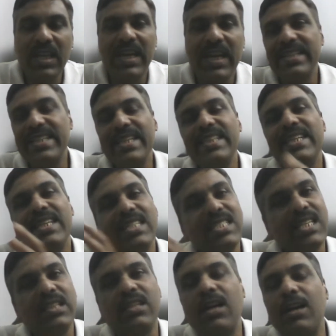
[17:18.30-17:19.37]
And then there is
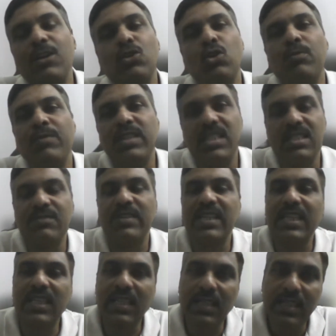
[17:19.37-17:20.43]
the third group, which is
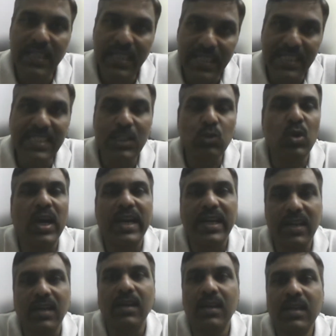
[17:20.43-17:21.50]
very easy to
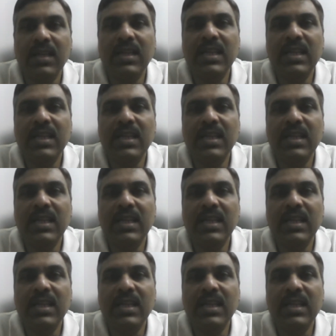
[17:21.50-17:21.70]
handle